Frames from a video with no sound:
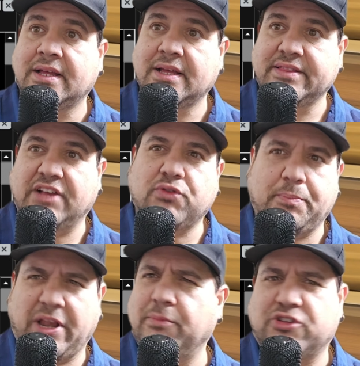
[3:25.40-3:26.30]
That's
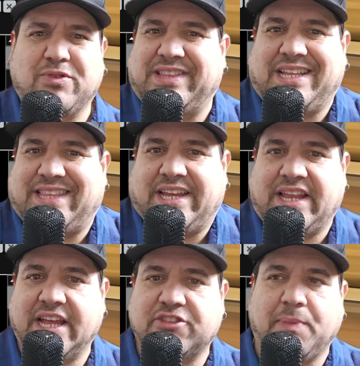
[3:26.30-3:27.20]
pretty much what they did
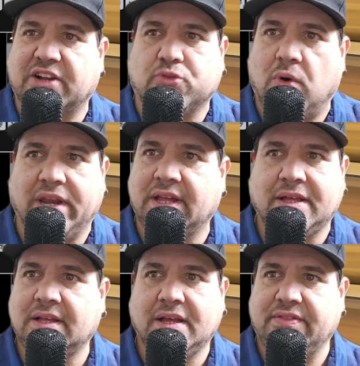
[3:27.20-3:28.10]
in Xbox One.
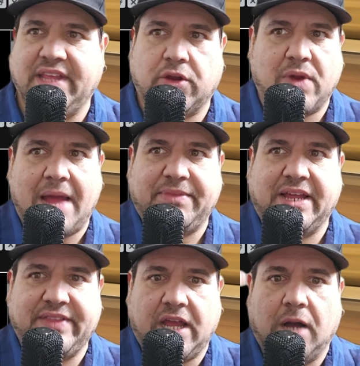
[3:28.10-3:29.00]
They grabbed it
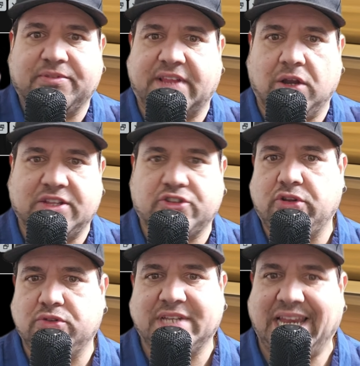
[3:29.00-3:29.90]
and they upscaled it
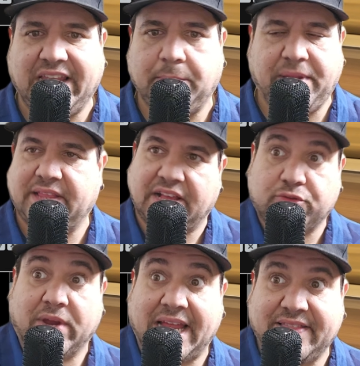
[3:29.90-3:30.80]
to 1080p. That's
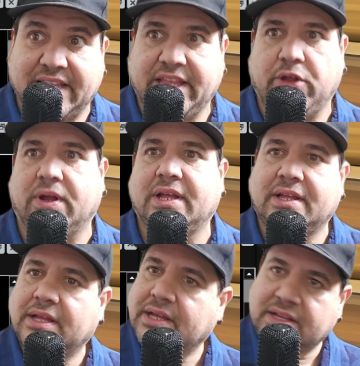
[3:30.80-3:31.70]
what I did here.
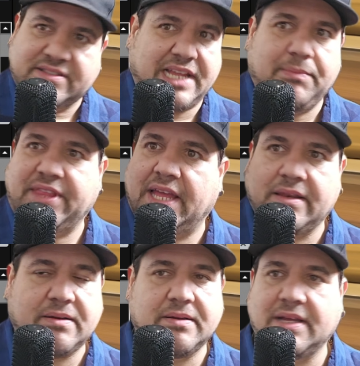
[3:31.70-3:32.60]
Same
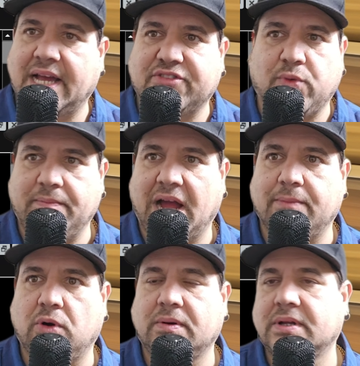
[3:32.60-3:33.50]
thing as
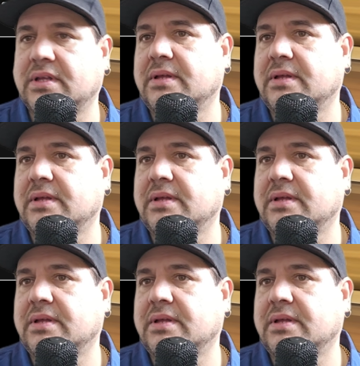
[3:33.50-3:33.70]
Revival.